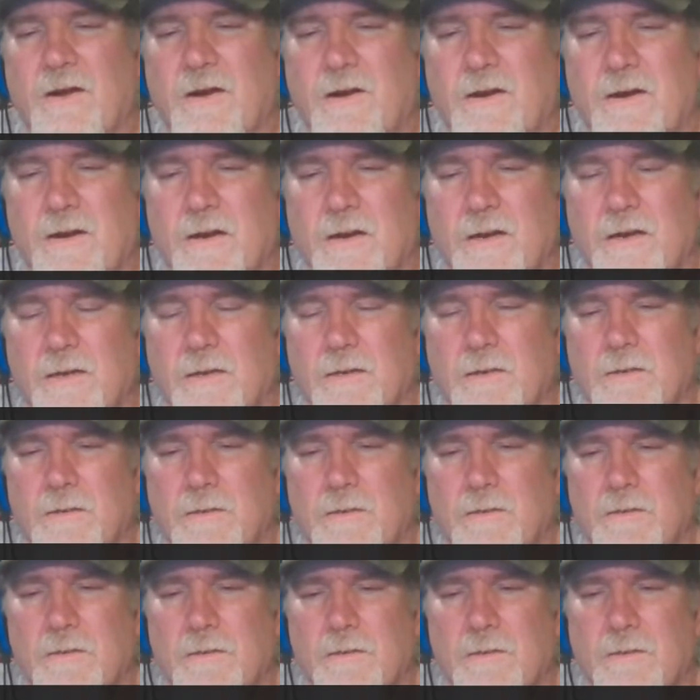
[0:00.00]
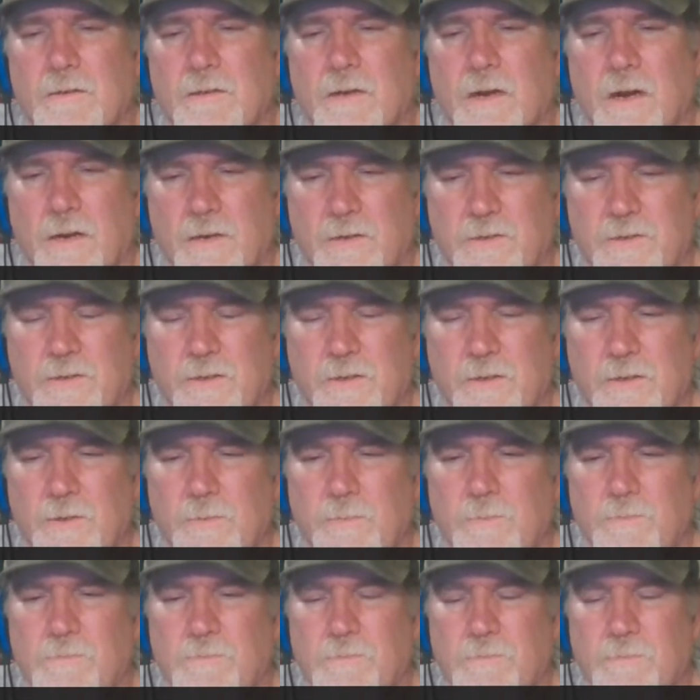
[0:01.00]
are
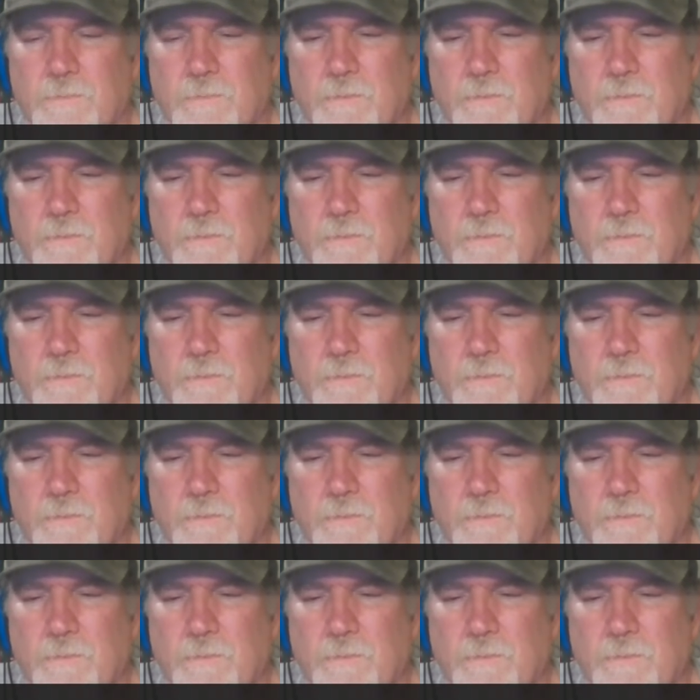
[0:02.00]
tube,